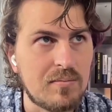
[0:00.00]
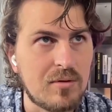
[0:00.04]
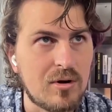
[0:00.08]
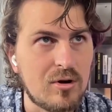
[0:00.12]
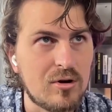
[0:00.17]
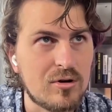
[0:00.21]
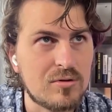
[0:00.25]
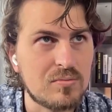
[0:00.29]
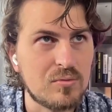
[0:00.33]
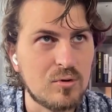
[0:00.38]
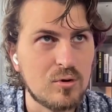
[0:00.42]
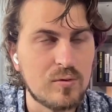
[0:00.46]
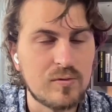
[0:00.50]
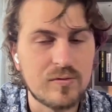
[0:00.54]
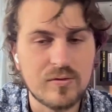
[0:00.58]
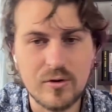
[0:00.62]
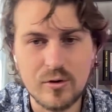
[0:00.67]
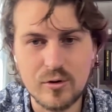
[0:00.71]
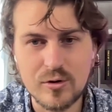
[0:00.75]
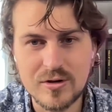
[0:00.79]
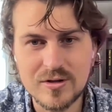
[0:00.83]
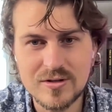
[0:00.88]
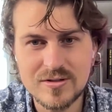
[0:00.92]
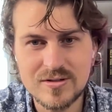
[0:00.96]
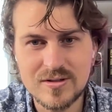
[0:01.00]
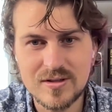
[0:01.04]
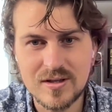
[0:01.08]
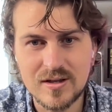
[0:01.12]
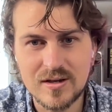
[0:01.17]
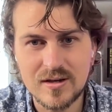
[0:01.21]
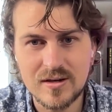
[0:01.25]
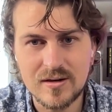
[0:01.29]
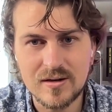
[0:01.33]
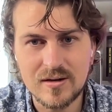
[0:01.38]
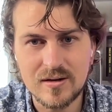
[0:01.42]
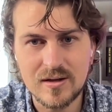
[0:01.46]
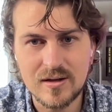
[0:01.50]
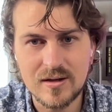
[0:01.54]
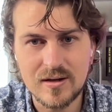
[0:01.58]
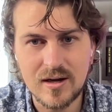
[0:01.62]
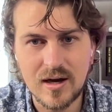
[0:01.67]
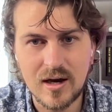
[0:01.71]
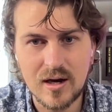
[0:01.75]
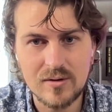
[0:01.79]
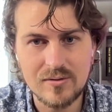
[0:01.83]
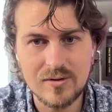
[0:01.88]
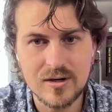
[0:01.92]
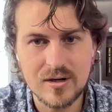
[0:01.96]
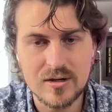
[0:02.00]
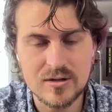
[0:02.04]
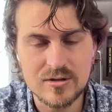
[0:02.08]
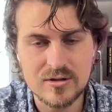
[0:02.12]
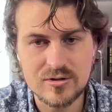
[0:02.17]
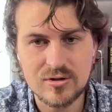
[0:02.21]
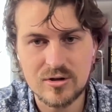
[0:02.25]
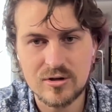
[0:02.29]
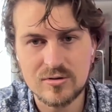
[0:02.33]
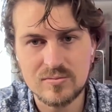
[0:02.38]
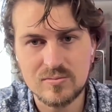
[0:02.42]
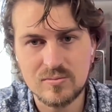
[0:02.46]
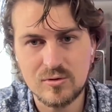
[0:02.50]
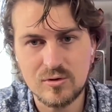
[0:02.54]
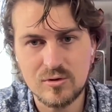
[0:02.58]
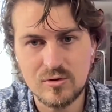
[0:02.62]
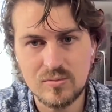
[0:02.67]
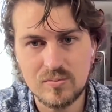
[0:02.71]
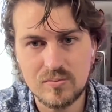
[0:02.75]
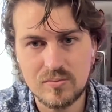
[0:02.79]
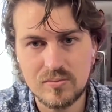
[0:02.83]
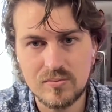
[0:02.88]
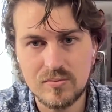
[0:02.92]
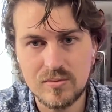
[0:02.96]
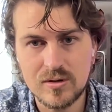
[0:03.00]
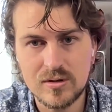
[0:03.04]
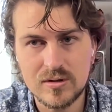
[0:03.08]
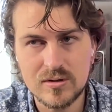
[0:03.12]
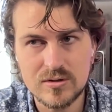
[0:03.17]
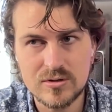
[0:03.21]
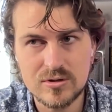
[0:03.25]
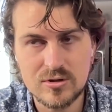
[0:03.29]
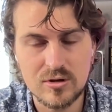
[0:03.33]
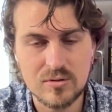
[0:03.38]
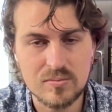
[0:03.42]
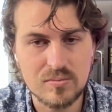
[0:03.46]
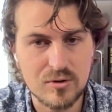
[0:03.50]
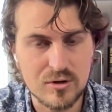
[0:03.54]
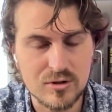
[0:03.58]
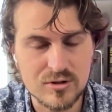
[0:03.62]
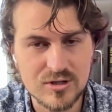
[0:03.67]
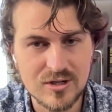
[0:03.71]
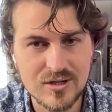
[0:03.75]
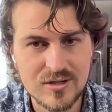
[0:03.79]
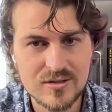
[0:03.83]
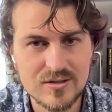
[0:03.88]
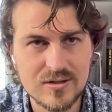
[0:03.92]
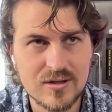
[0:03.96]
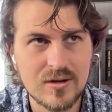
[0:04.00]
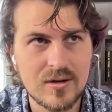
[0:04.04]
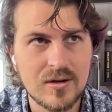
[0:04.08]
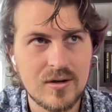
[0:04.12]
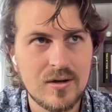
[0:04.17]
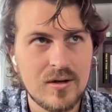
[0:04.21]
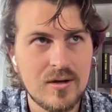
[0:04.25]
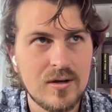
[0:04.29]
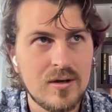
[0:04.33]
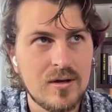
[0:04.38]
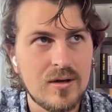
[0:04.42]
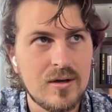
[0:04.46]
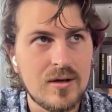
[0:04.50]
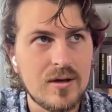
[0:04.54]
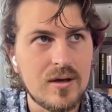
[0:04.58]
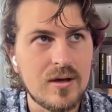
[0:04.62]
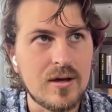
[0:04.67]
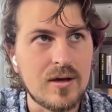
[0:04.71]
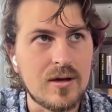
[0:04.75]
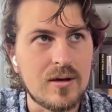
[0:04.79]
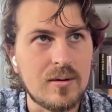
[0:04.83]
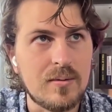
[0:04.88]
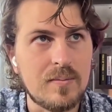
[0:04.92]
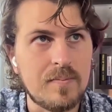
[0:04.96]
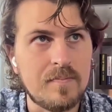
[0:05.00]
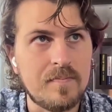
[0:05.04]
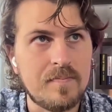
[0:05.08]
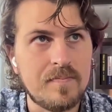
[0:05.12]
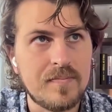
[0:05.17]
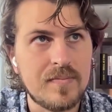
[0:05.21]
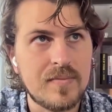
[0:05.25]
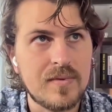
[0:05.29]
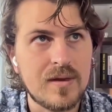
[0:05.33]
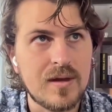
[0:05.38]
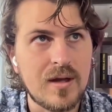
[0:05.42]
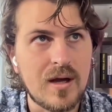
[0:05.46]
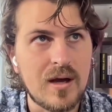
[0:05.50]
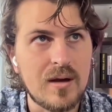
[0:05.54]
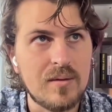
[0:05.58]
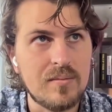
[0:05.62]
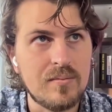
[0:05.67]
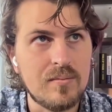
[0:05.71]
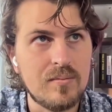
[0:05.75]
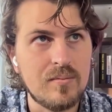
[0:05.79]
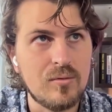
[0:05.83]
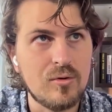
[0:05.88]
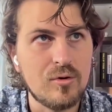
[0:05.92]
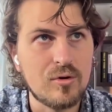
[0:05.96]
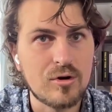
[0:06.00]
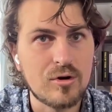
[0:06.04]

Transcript: a lot more focused in how I start projects. I'm more